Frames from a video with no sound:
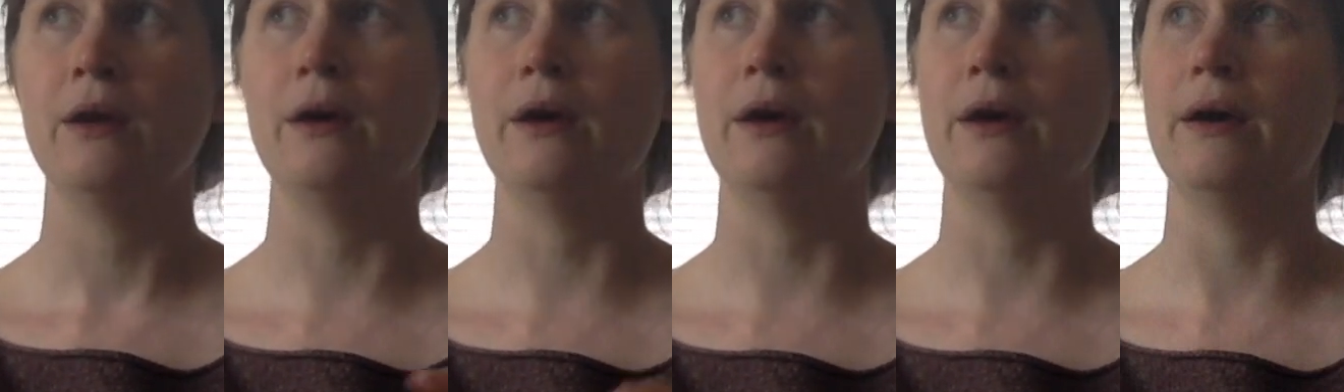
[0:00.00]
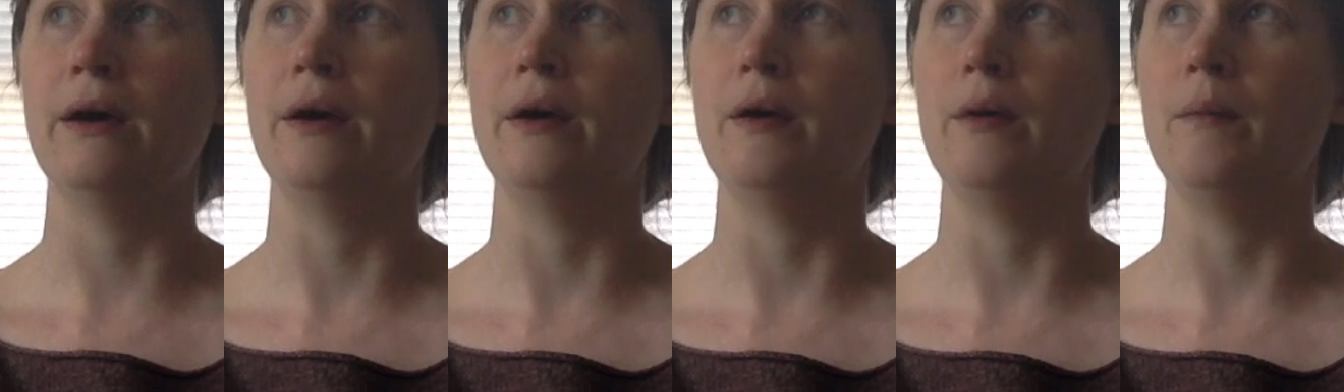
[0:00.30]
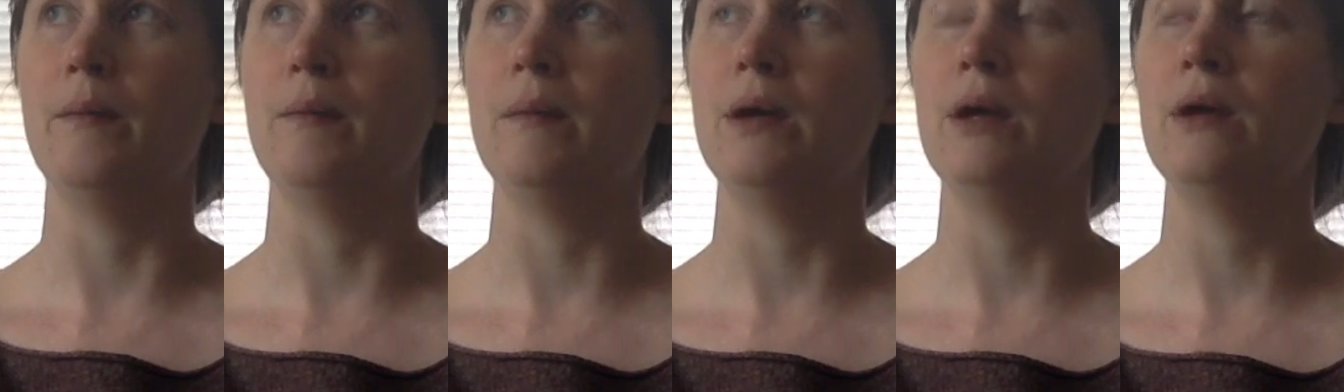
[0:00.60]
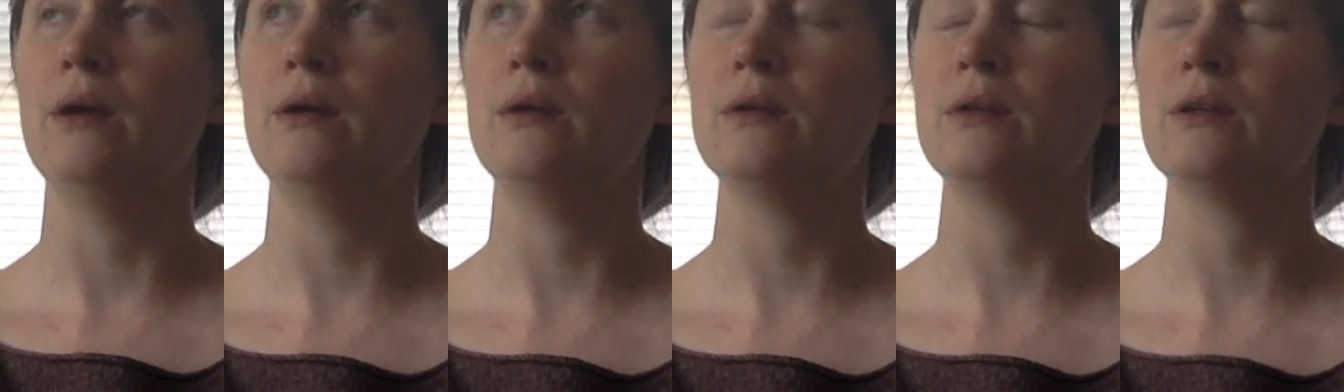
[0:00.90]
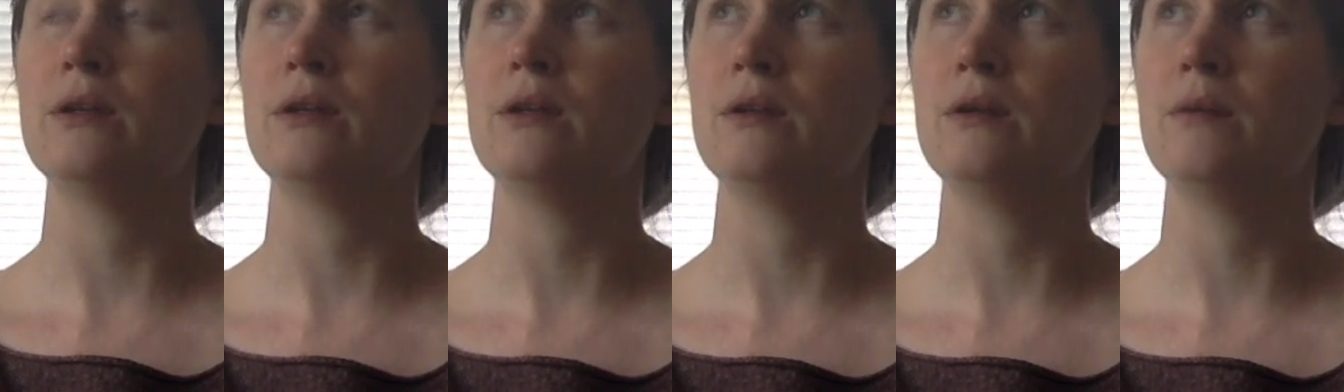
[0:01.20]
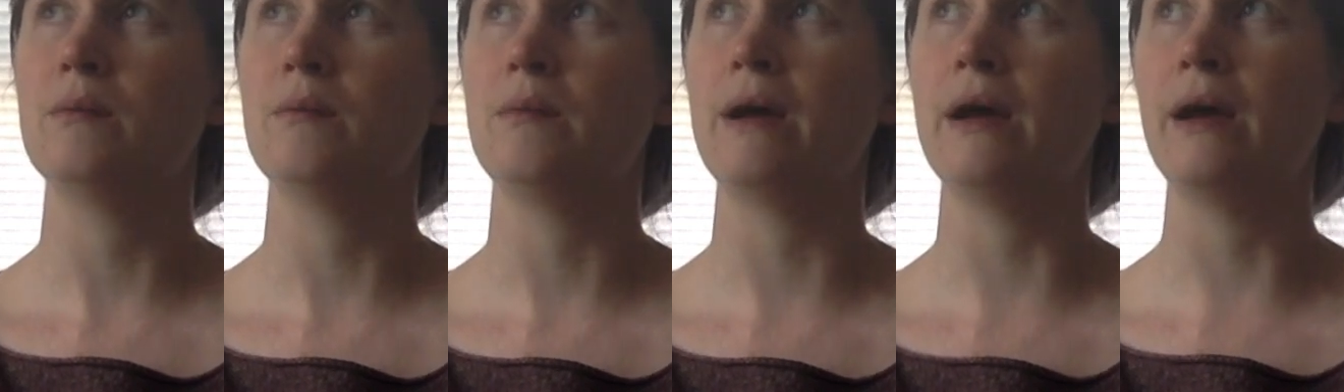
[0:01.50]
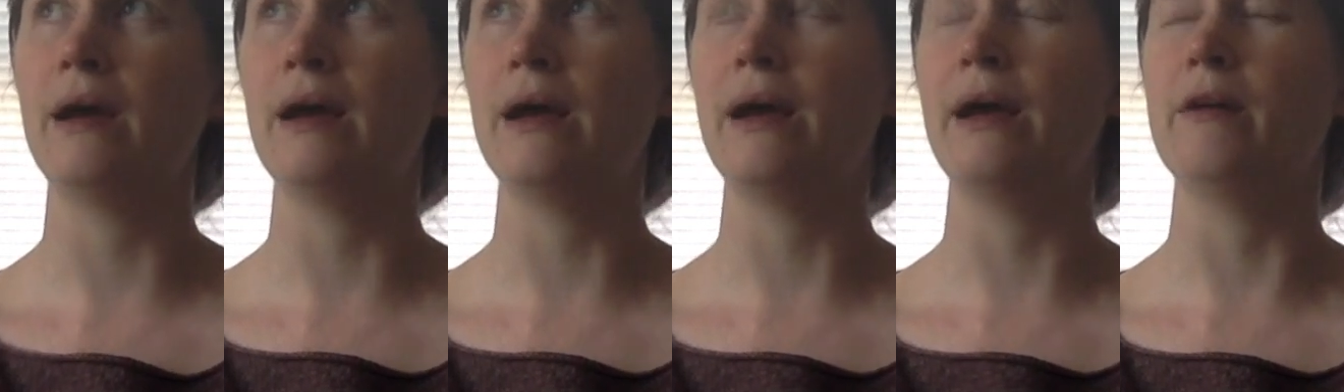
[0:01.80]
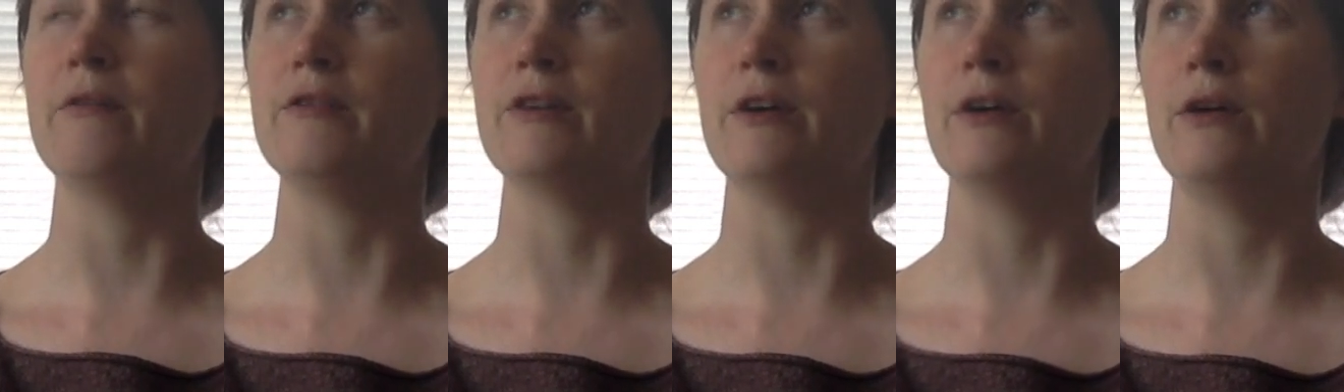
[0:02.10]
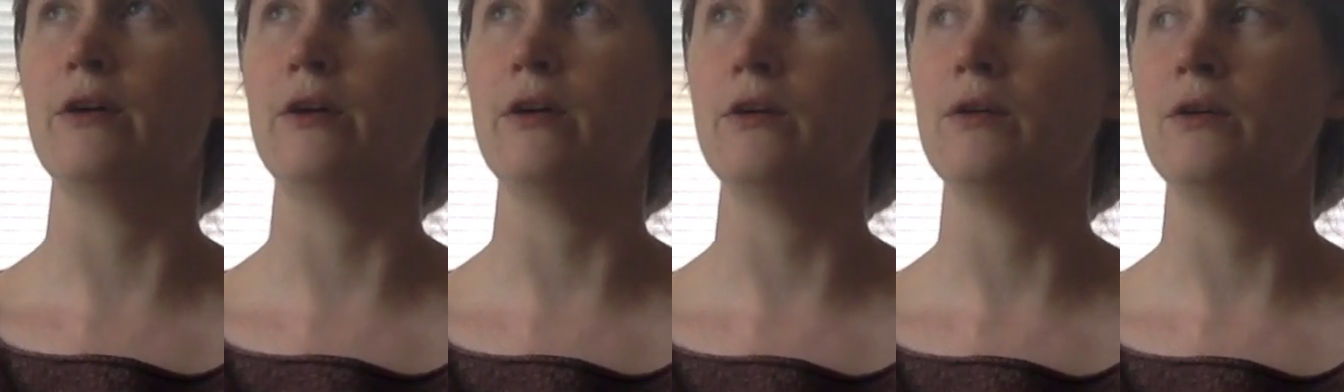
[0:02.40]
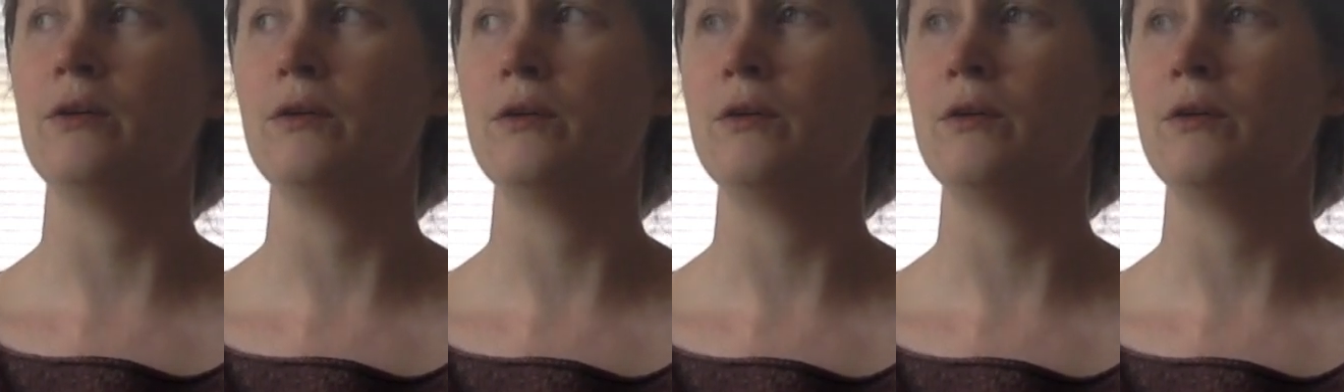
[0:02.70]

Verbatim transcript: Um, my I have a